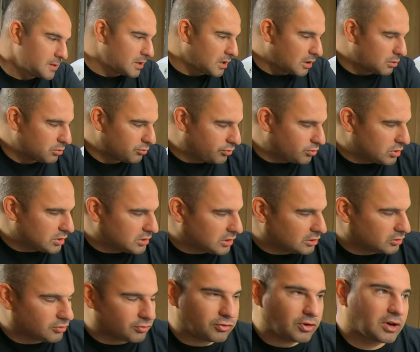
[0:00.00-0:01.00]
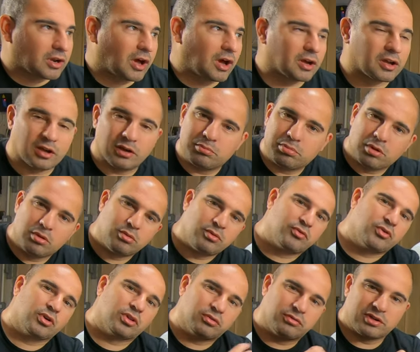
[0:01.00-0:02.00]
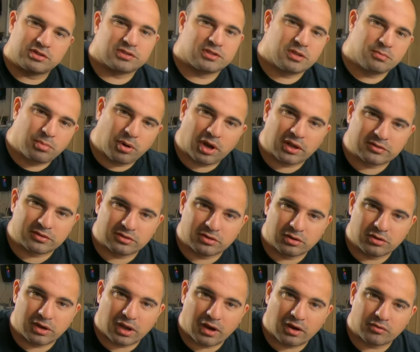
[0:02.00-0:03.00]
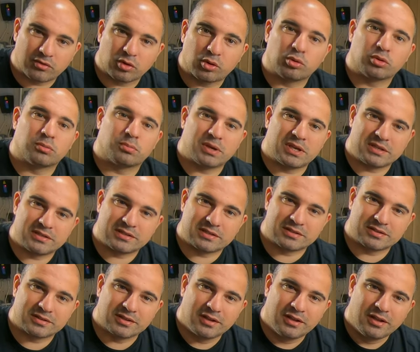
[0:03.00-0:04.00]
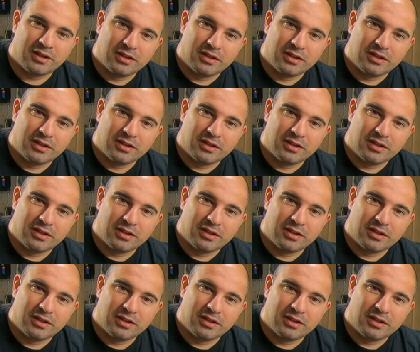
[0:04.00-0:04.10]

Uh, we've already done the front hugger, but we've got the rest of the bike to do now. I've got all the pieces.